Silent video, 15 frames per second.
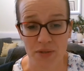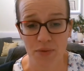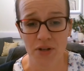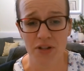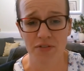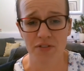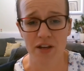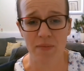It's one
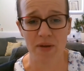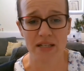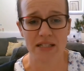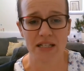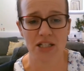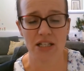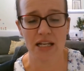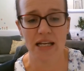of the freebies
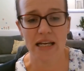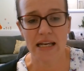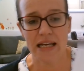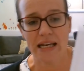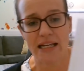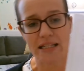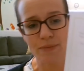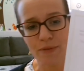actually.
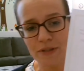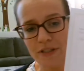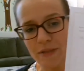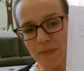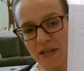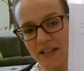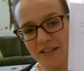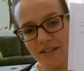It's my
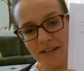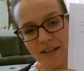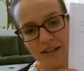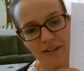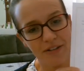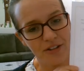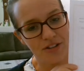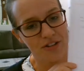speech and
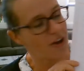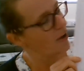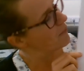language